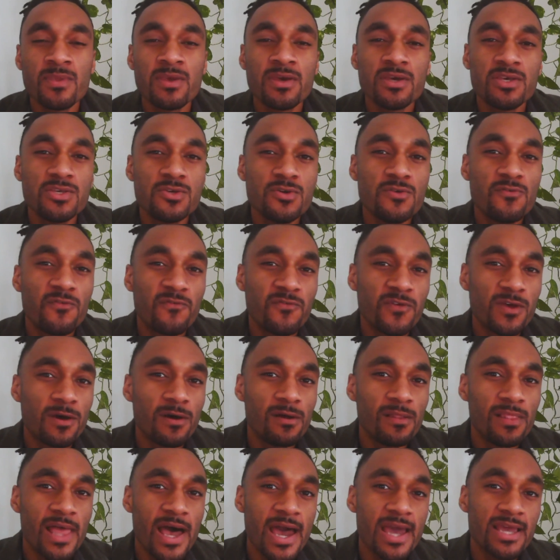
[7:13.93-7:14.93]
you
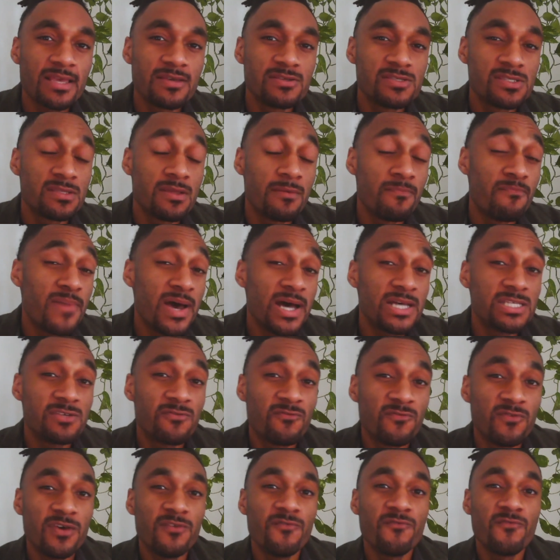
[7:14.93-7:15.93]
feel like is the best
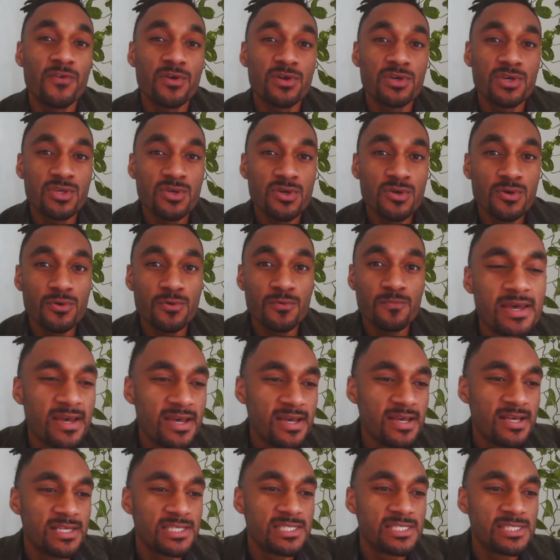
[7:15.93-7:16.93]
fit for you.
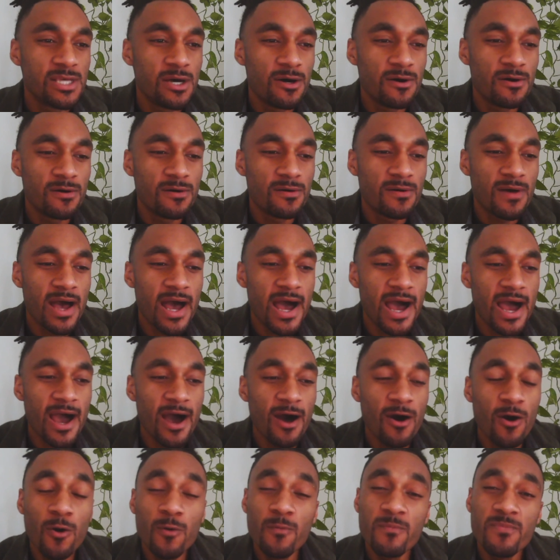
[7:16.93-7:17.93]
So I
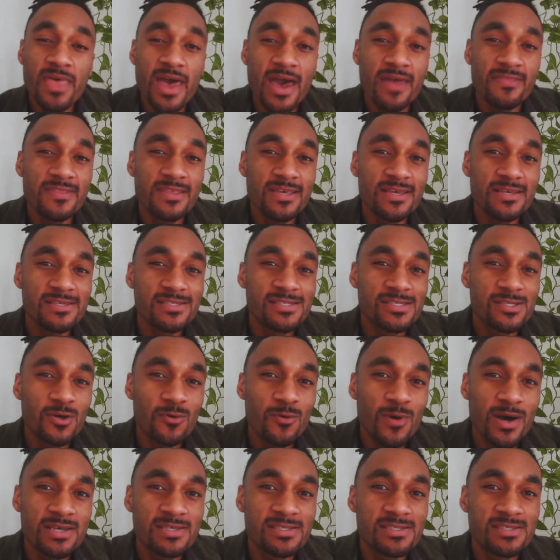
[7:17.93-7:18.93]
hope that these
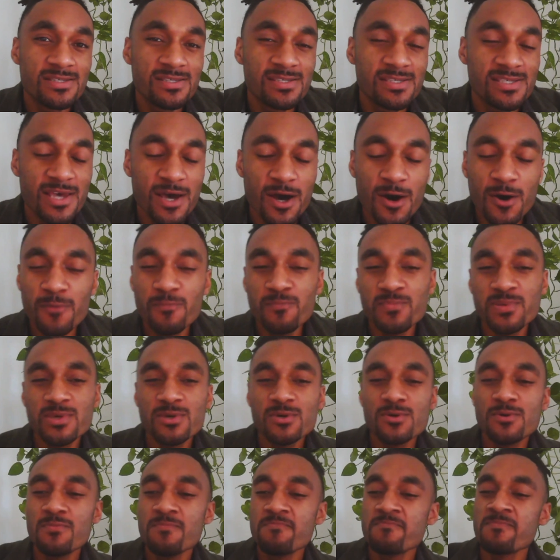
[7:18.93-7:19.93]
questions help
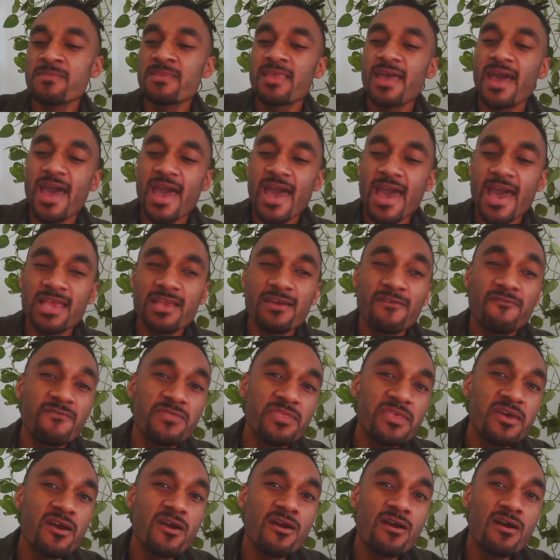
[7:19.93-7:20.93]
you, and if
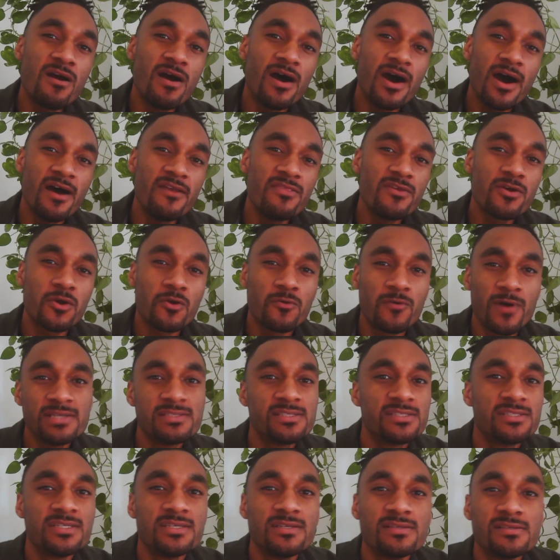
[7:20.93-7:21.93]
there are other
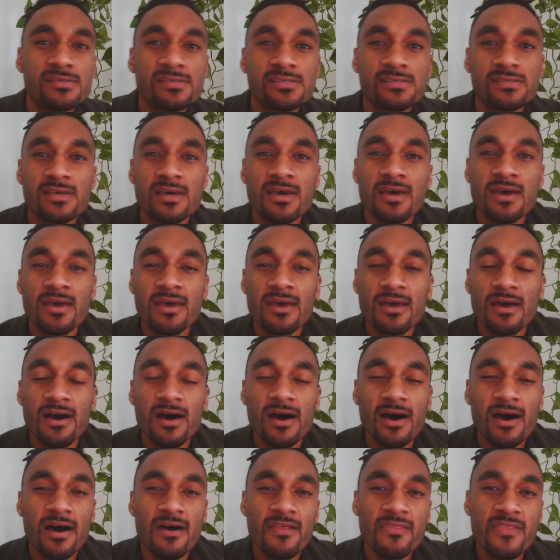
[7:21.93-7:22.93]
questions
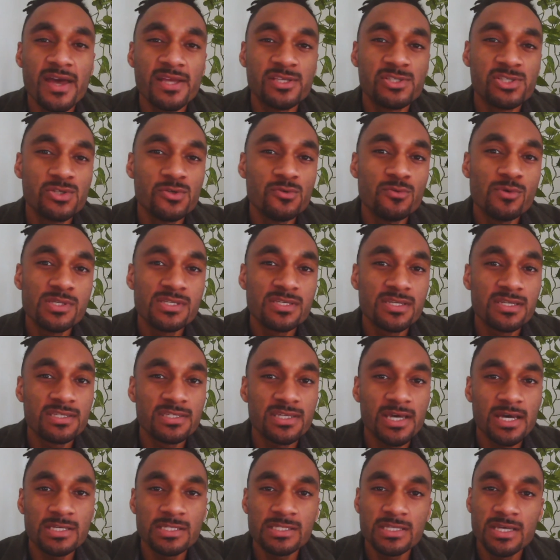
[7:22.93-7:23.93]
that you would
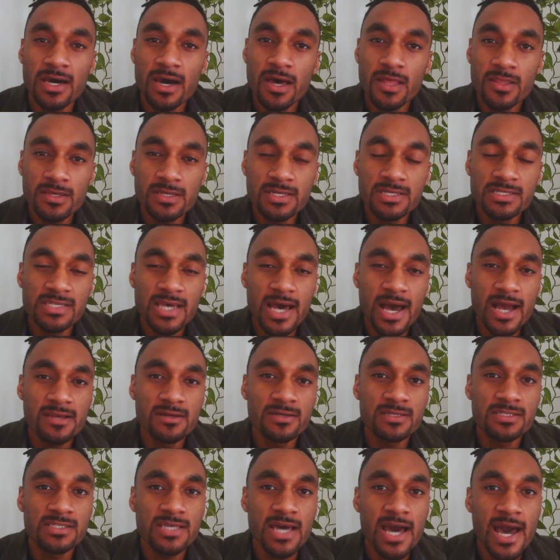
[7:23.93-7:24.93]
suggest to other
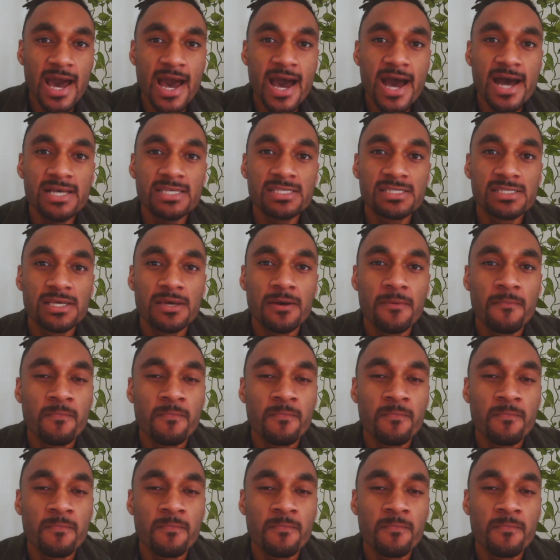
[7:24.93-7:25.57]
designers to ask,